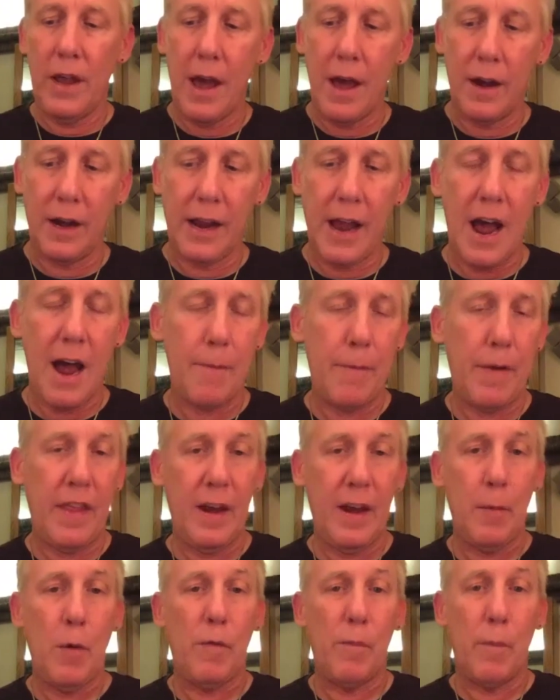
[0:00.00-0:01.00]
we had a
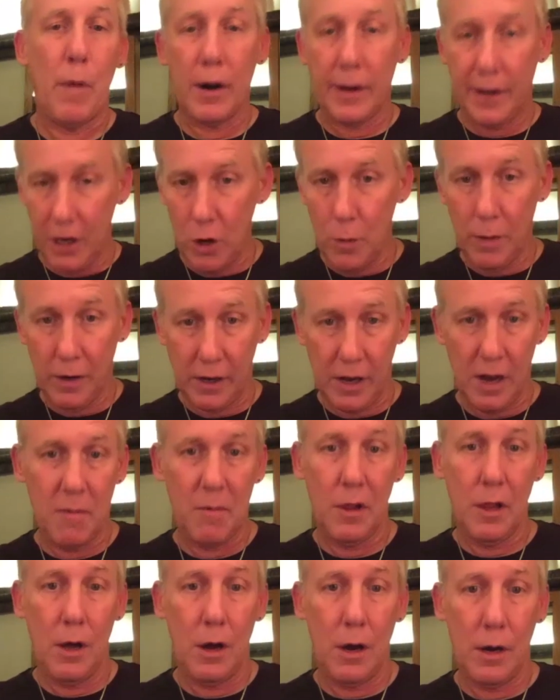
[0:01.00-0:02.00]
guy by the name of Mark Cuban
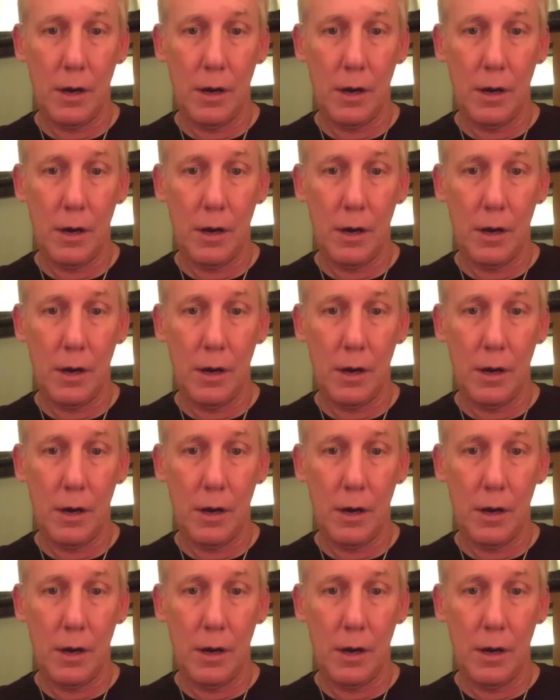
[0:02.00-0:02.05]
come